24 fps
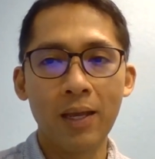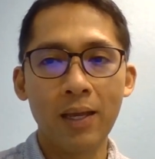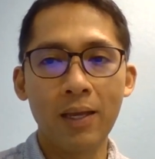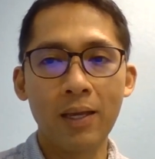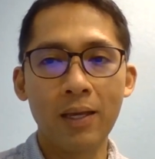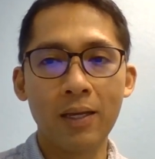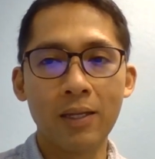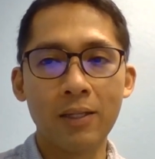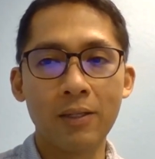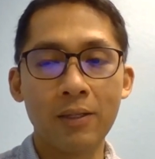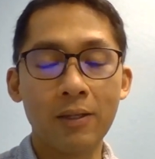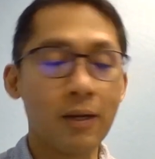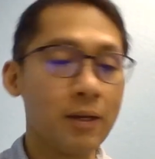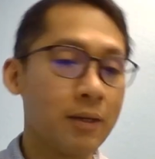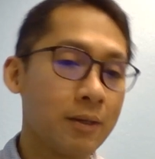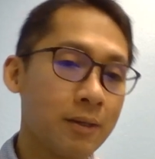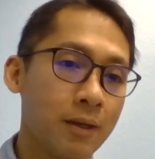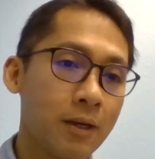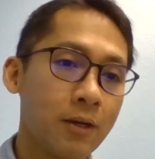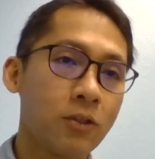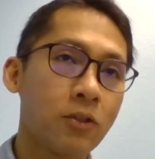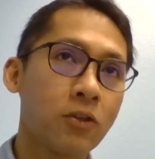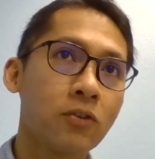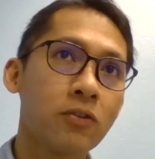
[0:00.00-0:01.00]
And
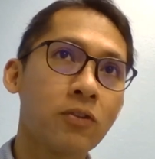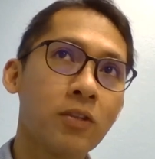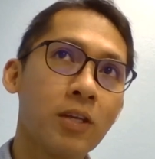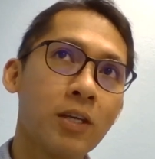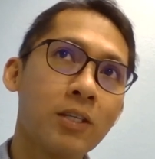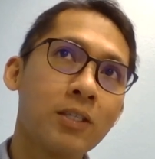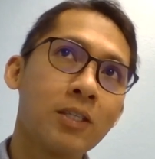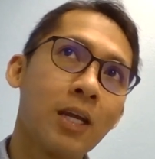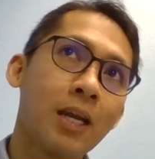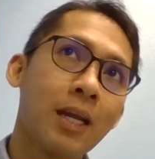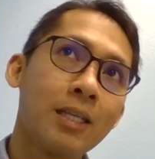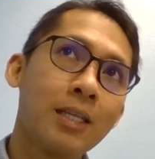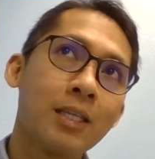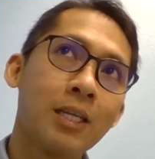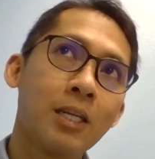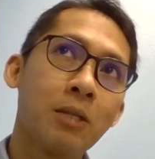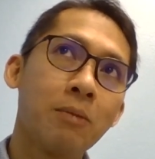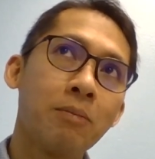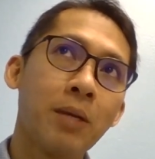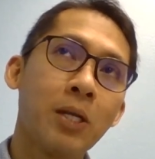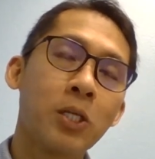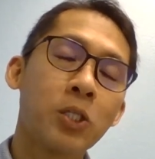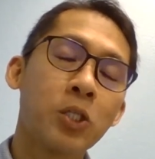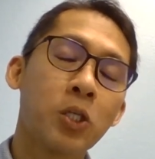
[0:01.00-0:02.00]
other things that I
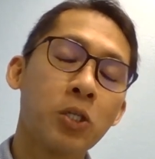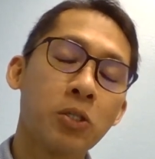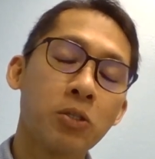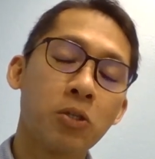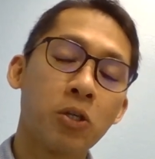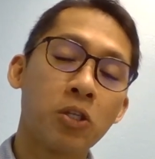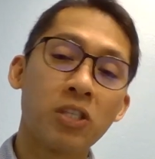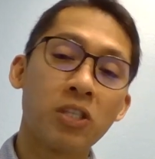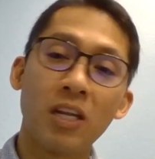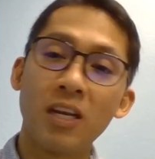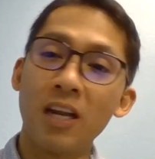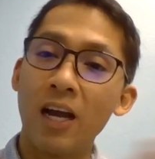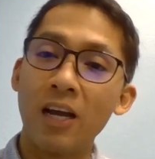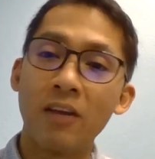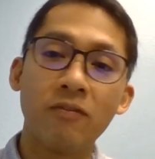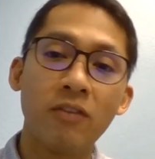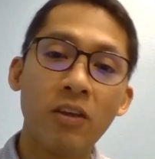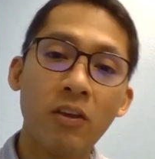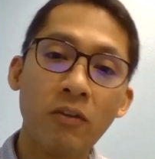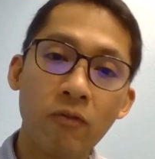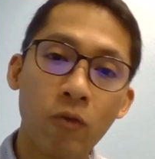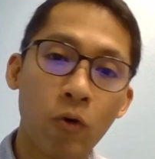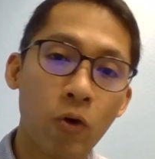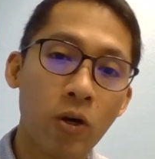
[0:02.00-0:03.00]
didn't mention, there's an
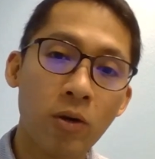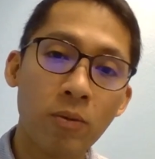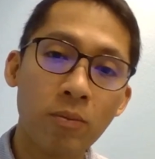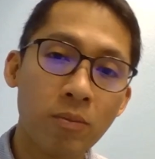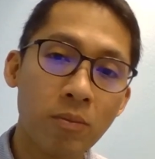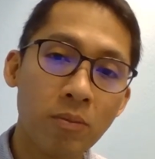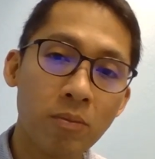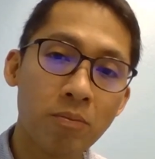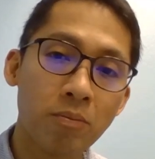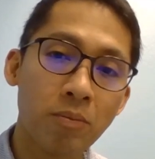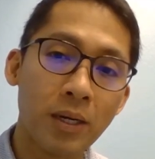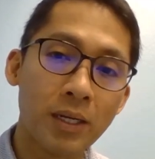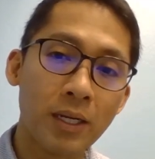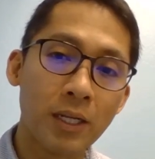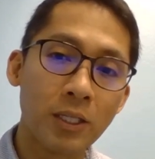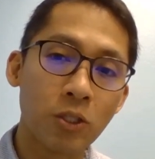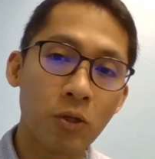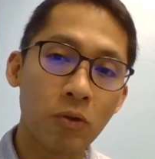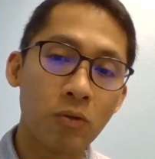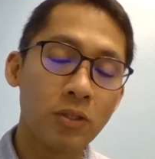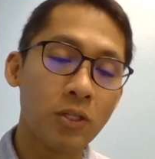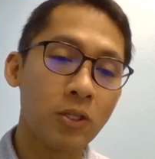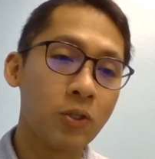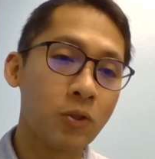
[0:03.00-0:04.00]
IV form, but it's
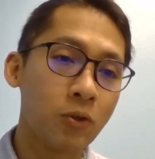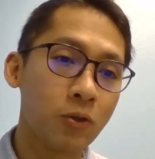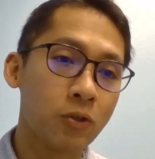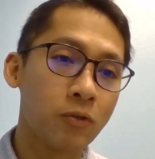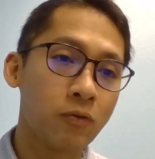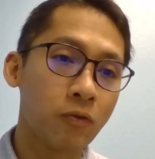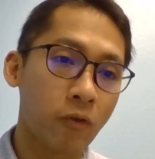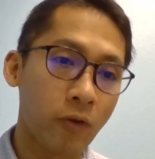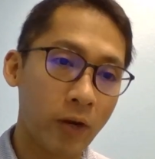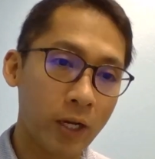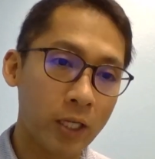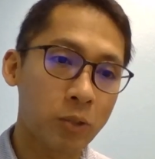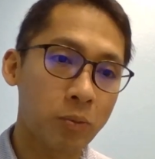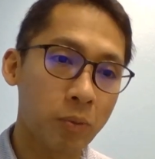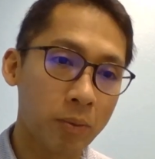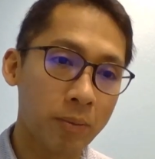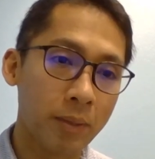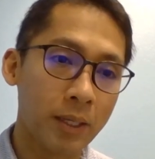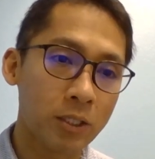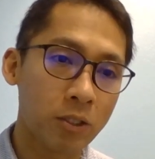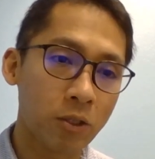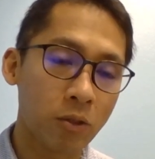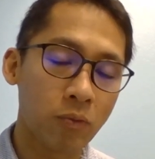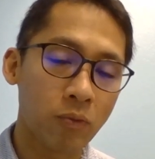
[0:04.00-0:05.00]
only used for
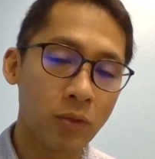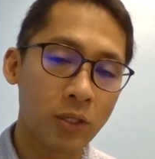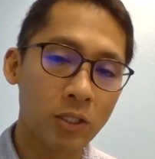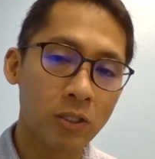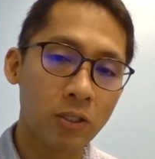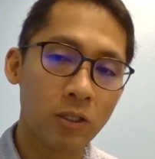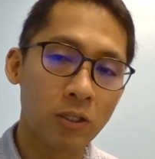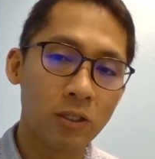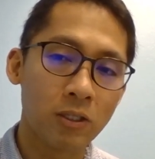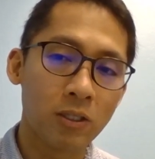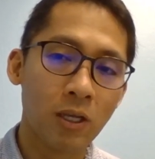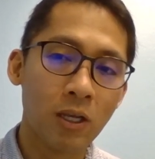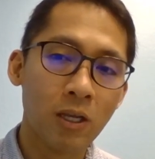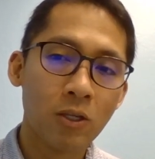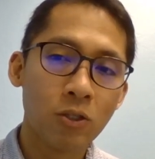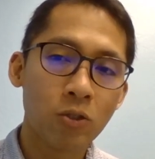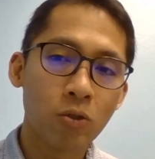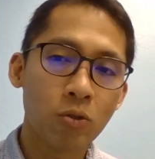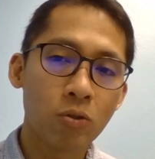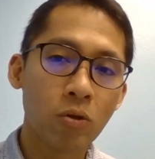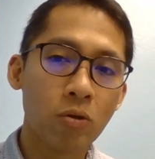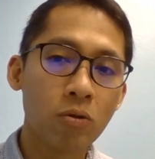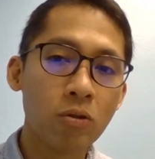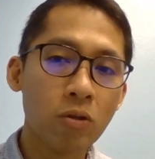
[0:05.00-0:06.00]
experimental reasons.
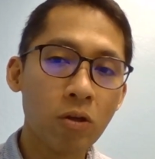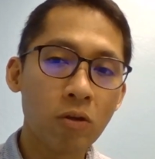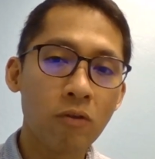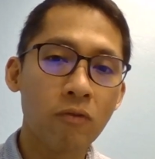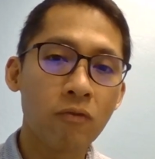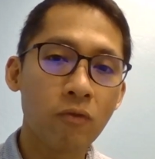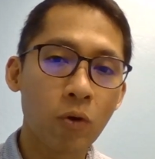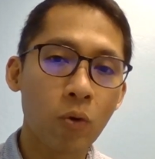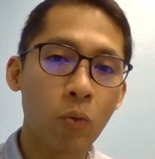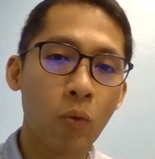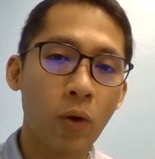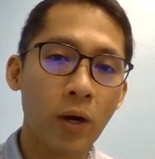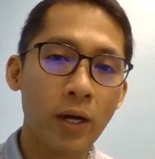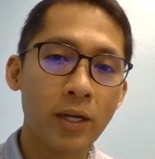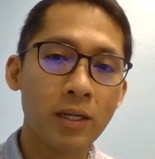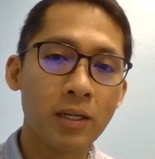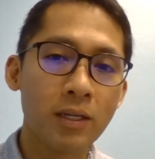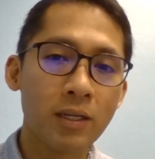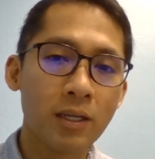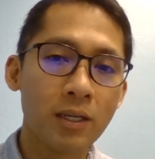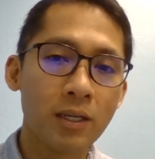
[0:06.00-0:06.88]
So don't look for one.